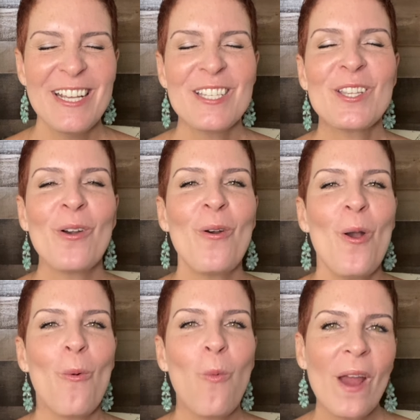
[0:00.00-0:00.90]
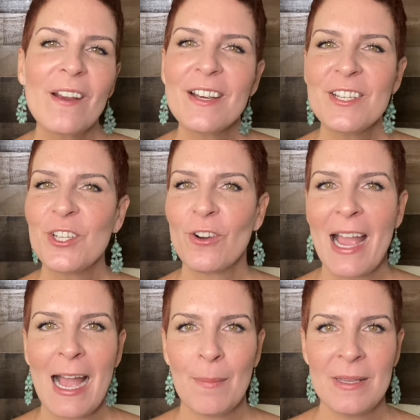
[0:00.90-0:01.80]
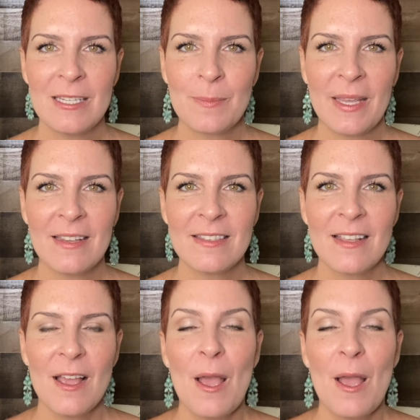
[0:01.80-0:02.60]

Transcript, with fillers: So, where is your happy space?